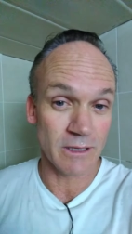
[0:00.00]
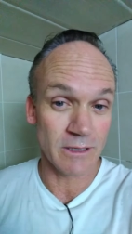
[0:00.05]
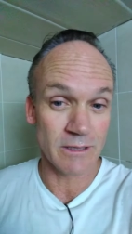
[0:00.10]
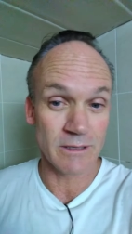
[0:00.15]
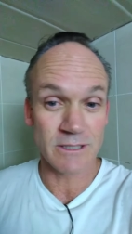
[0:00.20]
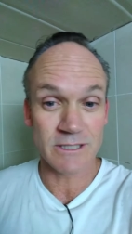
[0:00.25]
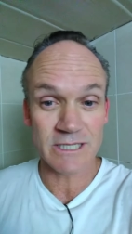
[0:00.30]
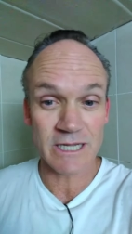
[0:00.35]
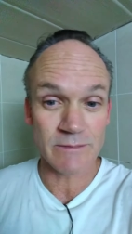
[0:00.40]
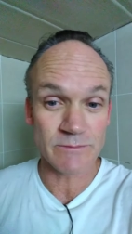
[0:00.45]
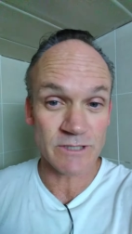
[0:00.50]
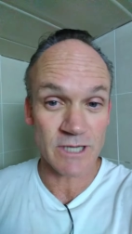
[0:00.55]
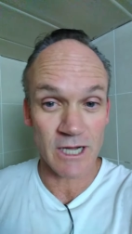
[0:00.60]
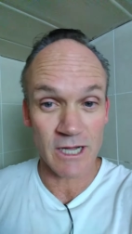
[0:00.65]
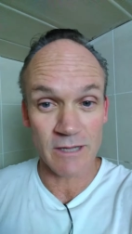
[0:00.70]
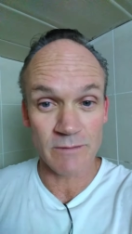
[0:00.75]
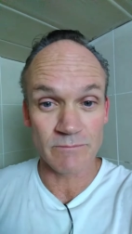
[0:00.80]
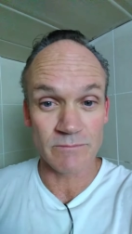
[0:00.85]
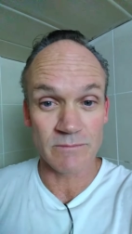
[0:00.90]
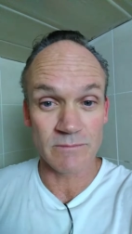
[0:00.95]
the same
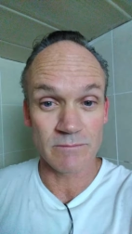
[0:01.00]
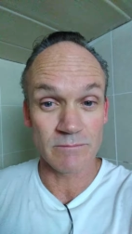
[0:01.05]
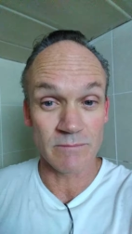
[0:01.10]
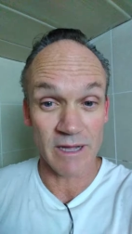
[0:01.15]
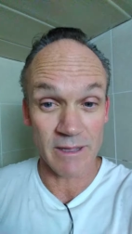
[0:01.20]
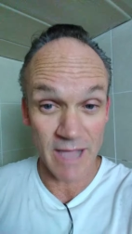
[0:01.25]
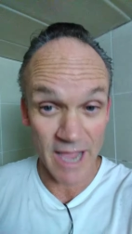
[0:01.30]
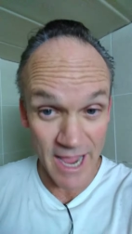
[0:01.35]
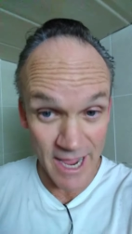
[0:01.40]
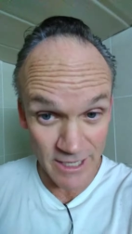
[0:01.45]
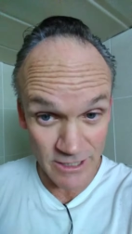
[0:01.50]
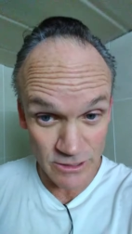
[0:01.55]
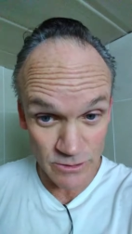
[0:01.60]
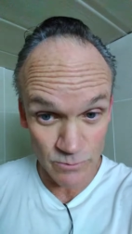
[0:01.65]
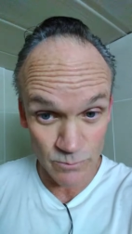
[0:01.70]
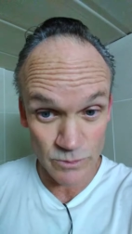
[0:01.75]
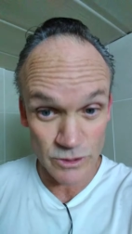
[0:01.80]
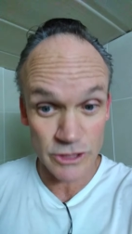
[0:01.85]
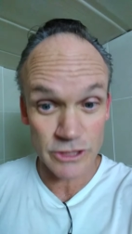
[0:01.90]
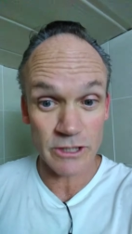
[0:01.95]
time my aunt
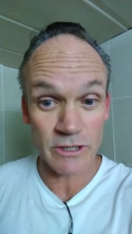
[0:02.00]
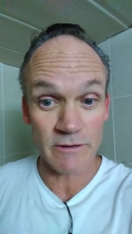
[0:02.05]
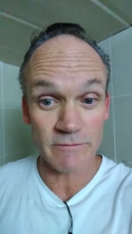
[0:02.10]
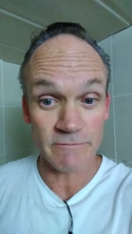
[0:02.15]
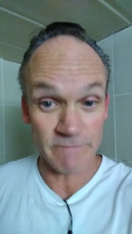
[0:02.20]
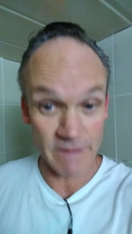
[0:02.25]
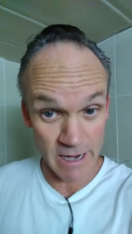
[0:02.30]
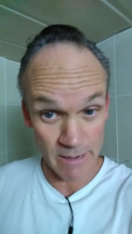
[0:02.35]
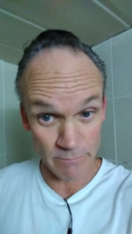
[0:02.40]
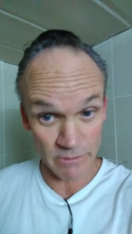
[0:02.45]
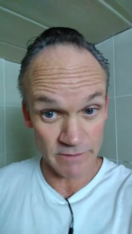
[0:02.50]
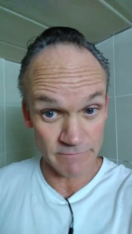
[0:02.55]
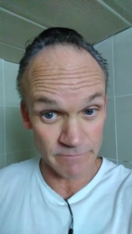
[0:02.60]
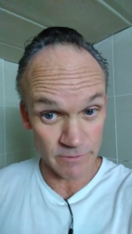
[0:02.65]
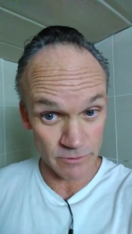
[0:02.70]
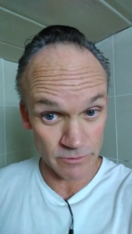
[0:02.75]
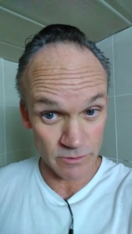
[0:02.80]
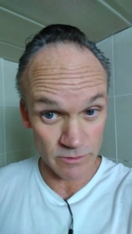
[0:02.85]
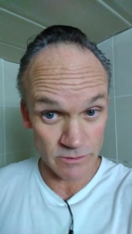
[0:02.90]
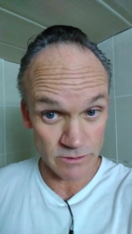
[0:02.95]
would share family
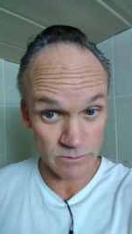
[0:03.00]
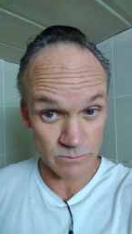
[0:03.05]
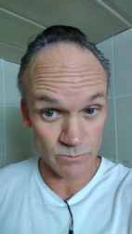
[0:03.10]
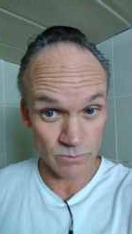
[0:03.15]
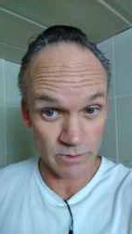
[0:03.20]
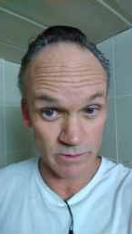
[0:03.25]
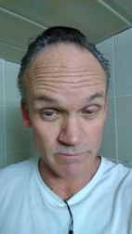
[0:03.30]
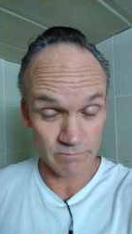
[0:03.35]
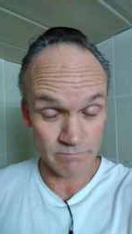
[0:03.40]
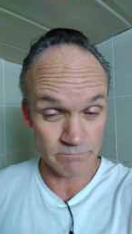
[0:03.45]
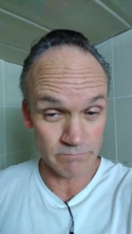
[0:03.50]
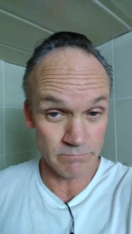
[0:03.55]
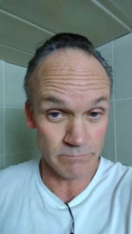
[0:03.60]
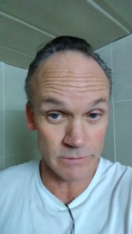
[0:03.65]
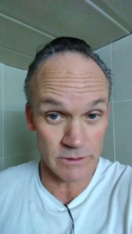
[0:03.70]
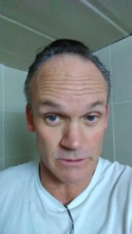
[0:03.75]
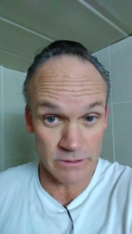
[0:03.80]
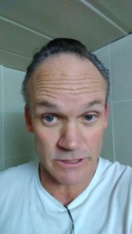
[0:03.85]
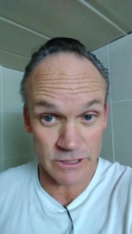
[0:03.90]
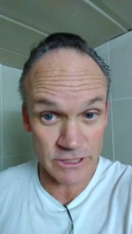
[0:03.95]
photos with,
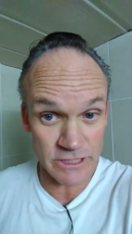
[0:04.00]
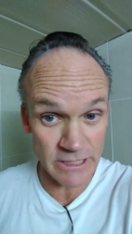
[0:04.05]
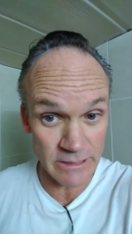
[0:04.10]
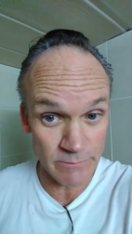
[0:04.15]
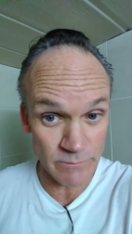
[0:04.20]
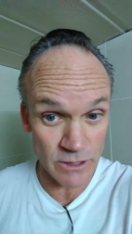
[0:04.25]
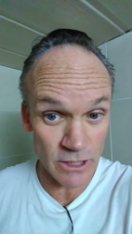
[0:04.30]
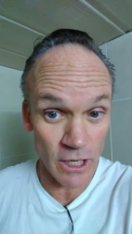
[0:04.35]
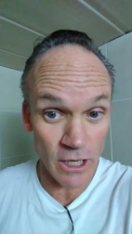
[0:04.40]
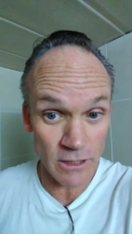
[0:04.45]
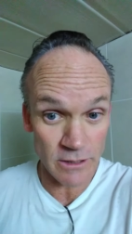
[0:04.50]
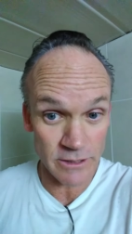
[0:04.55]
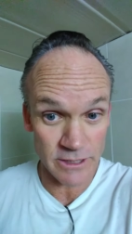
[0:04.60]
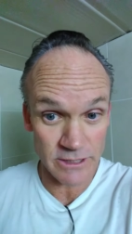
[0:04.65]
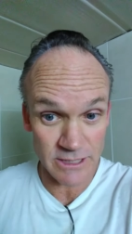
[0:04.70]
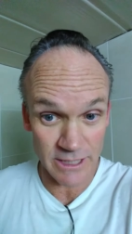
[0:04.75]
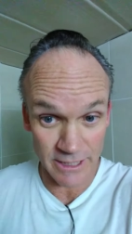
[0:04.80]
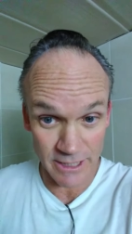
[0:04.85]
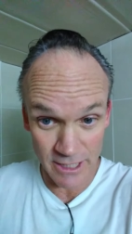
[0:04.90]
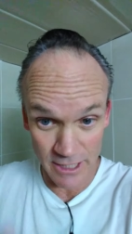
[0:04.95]
you know, esteemed
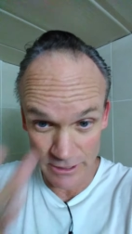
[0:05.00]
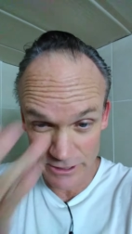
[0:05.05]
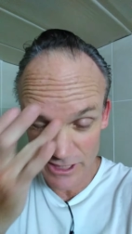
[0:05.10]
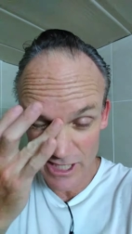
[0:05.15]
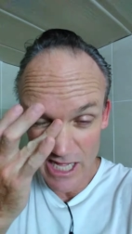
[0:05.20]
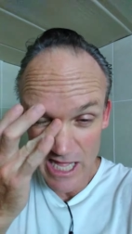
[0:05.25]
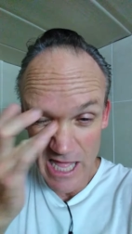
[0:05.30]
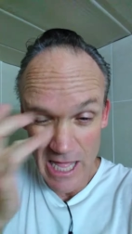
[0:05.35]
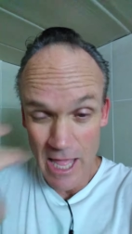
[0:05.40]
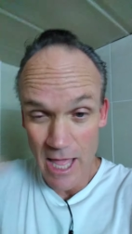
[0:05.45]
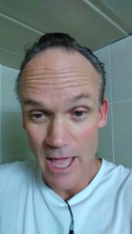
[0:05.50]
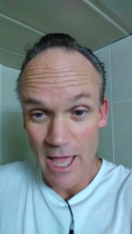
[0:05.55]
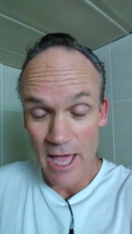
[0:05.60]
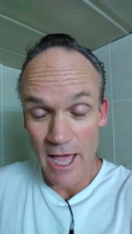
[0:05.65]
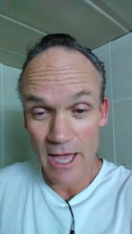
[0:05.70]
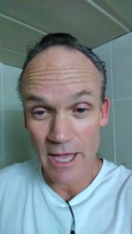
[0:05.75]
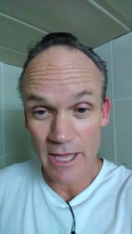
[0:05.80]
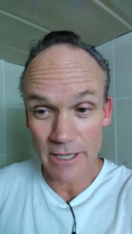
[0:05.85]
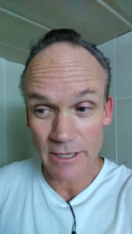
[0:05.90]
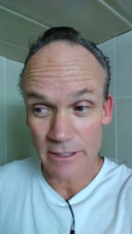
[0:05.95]
colleagues, I guess,
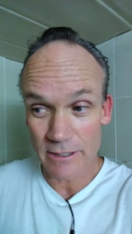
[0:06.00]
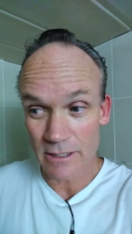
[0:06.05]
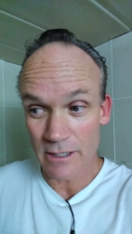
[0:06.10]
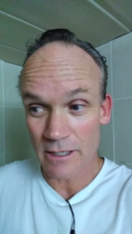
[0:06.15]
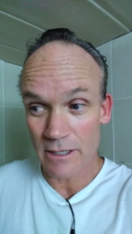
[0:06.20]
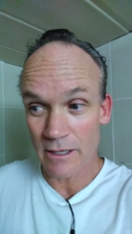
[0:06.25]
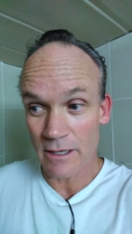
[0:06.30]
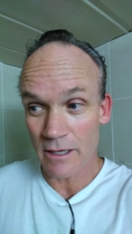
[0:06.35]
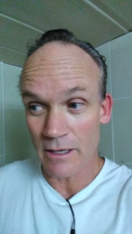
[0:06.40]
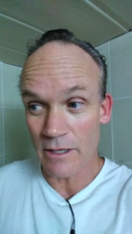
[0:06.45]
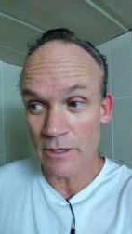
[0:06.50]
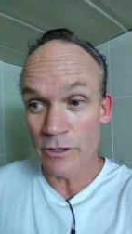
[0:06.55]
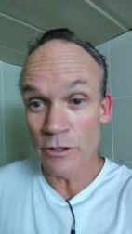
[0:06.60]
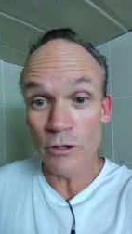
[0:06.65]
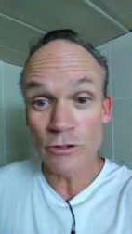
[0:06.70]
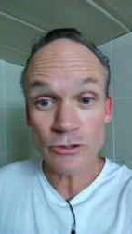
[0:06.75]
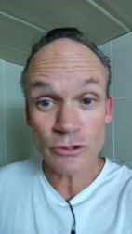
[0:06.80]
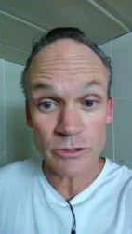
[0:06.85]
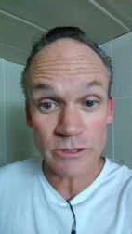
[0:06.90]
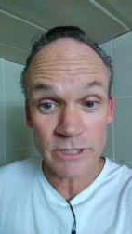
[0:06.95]
and
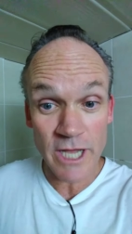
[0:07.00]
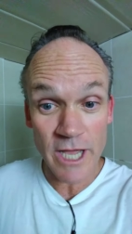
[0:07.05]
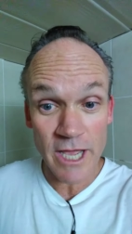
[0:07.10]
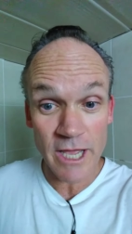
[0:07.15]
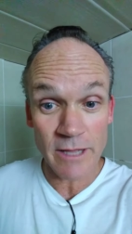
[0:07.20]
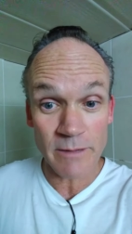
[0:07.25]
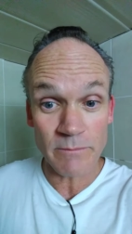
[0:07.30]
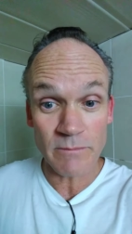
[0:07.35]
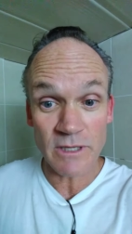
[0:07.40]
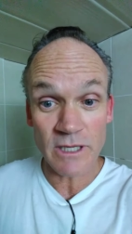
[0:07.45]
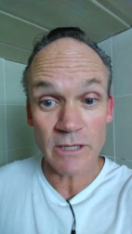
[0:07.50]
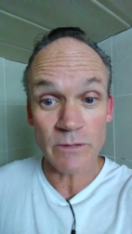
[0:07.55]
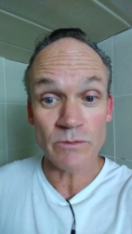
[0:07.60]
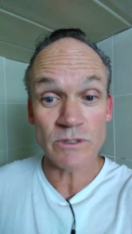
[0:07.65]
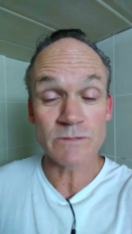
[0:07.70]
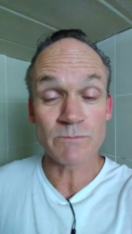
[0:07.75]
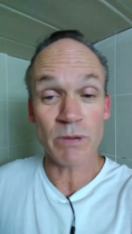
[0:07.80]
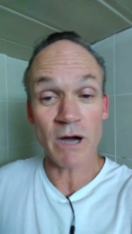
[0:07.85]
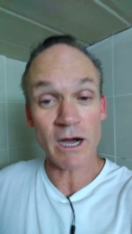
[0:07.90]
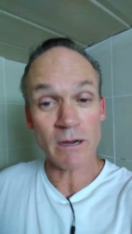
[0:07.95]
Notre Dame, he
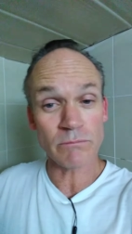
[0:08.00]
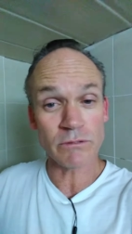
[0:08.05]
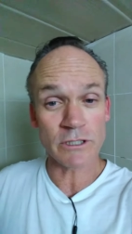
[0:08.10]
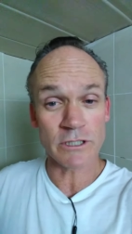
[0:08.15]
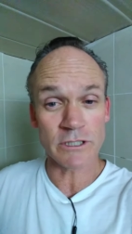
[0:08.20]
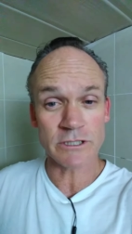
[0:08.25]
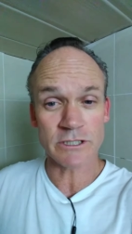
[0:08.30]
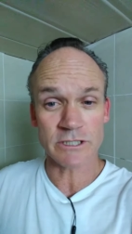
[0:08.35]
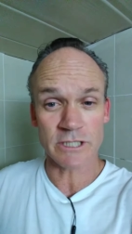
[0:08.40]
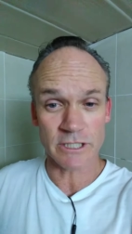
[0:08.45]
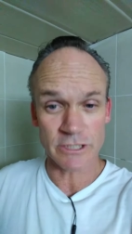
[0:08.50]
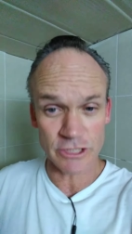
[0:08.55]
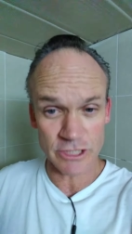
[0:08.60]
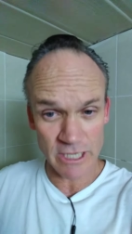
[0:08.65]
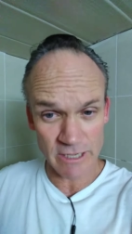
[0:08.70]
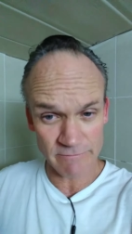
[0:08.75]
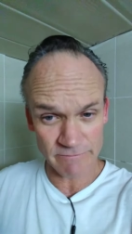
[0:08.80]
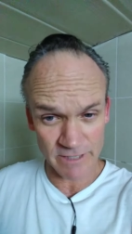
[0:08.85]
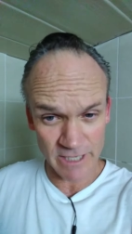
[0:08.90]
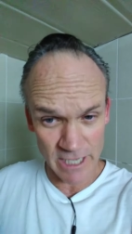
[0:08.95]
was published, and
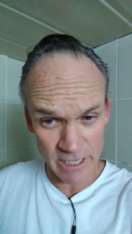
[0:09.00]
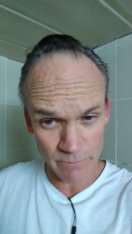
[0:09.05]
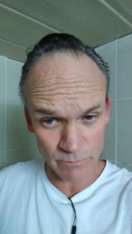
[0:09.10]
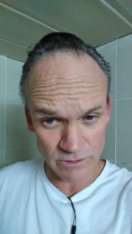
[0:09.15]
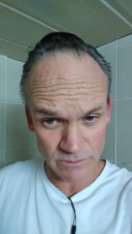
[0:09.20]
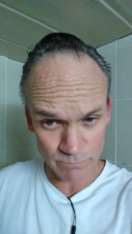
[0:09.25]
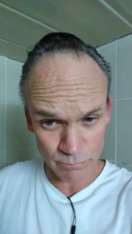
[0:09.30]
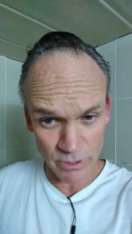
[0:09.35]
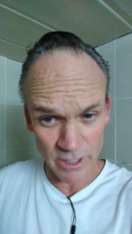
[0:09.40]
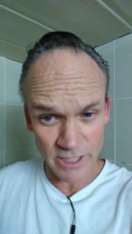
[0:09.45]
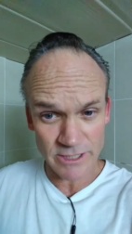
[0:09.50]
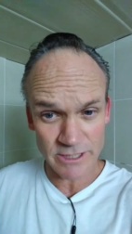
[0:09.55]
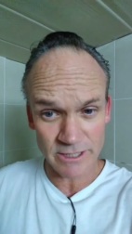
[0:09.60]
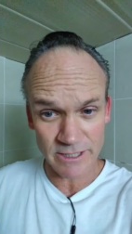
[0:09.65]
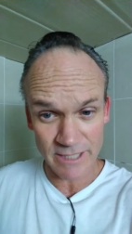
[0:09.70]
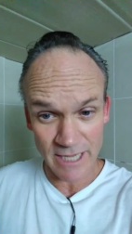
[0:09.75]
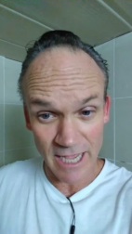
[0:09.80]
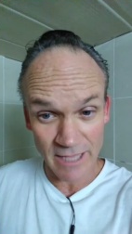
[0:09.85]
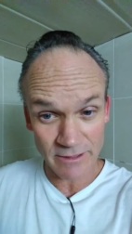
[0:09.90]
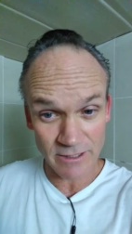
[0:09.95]
JFK was
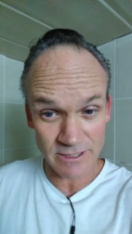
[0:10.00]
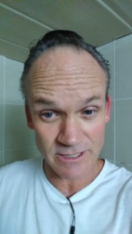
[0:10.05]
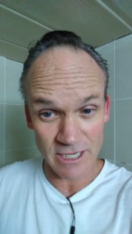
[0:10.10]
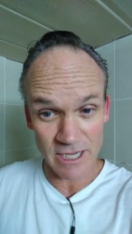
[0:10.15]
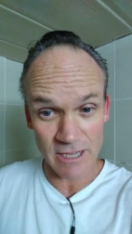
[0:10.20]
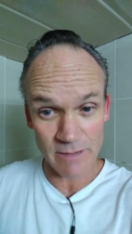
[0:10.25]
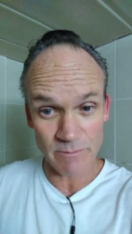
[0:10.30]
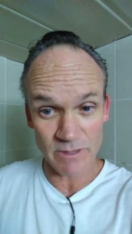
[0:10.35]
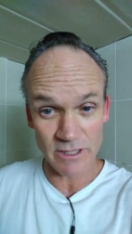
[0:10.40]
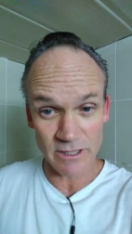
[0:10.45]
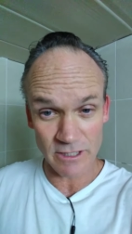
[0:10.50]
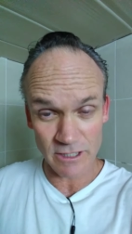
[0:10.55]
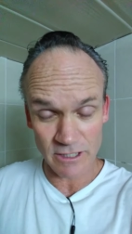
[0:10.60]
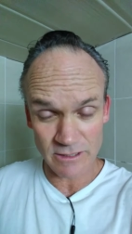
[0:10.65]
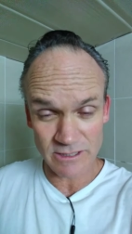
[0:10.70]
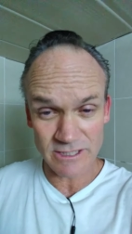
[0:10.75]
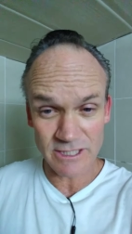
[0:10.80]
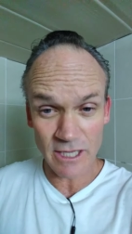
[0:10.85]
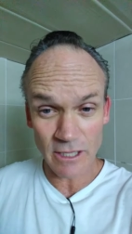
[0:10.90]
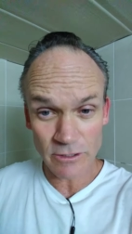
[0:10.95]
president at the time, and the
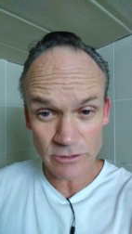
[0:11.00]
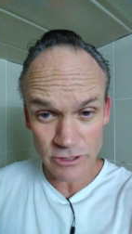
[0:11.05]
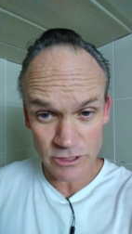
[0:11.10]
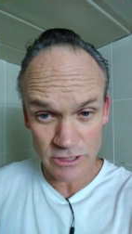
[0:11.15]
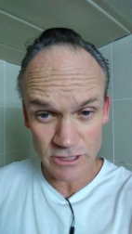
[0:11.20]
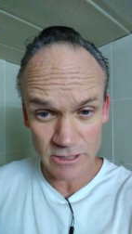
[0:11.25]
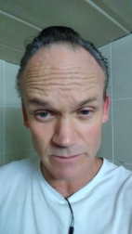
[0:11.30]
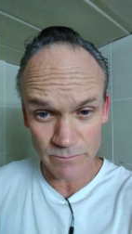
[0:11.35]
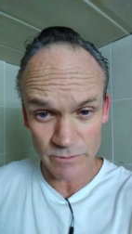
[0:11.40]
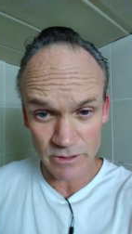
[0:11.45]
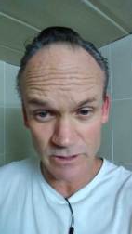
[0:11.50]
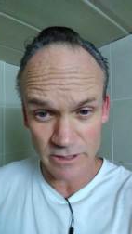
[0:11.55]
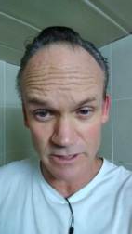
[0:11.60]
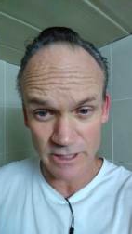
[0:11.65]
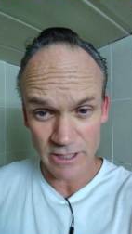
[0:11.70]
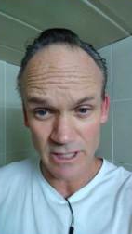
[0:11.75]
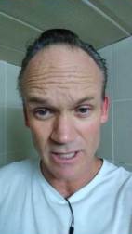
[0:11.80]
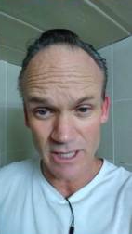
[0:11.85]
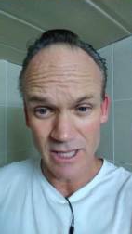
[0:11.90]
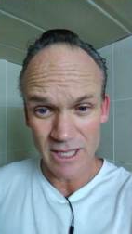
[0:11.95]
intelligence community,